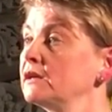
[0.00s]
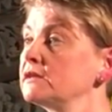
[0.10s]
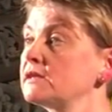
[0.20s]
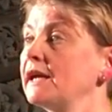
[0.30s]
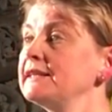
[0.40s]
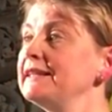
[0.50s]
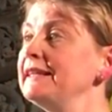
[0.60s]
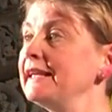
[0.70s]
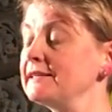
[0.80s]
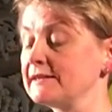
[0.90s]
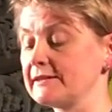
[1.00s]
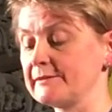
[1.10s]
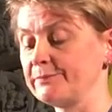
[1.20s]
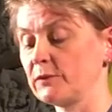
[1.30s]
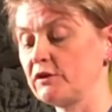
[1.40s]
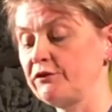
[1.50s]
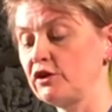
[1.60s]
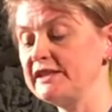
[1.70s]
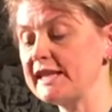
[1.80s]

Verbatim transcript: signed a lease for a